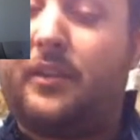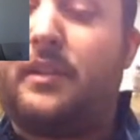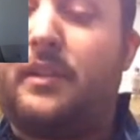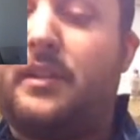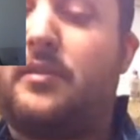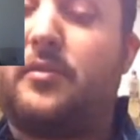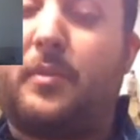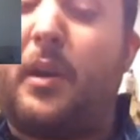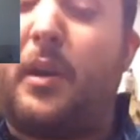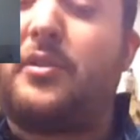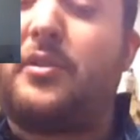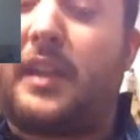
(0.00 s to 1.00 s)
other reasons, but
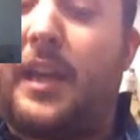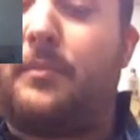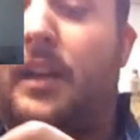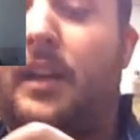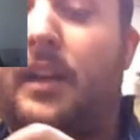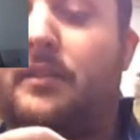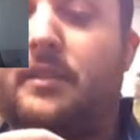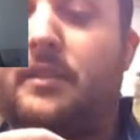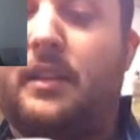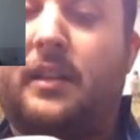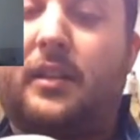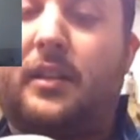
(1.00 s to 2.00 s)
most game guns
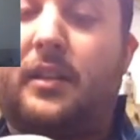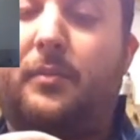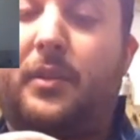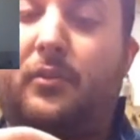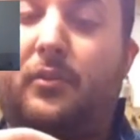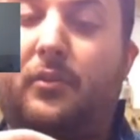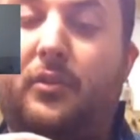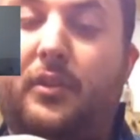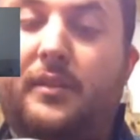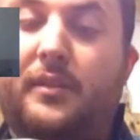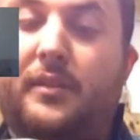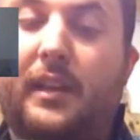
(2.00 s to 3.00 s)
come with your
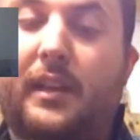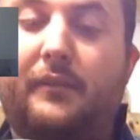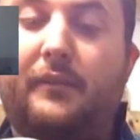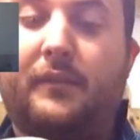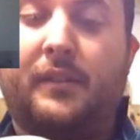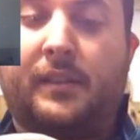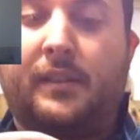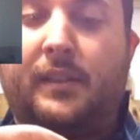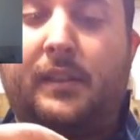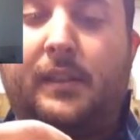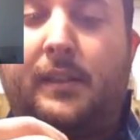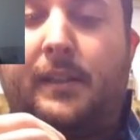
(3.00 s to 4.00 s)
auto safe.
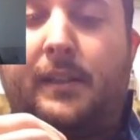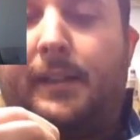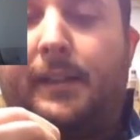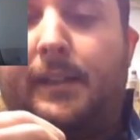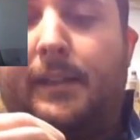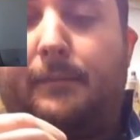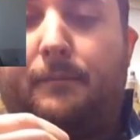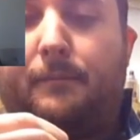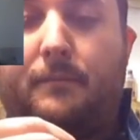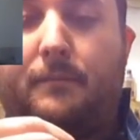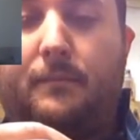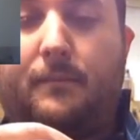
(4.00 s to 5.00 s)
Mm. Um,
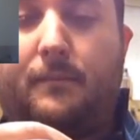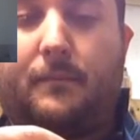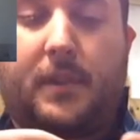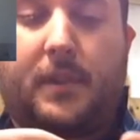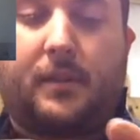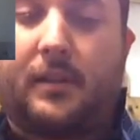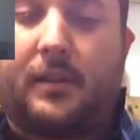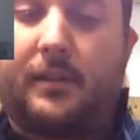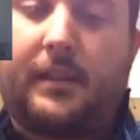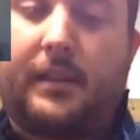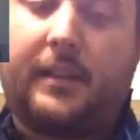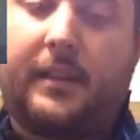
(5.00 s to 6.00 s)
just close
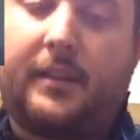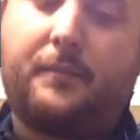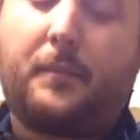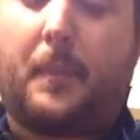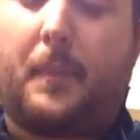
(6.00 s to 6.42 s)
that down.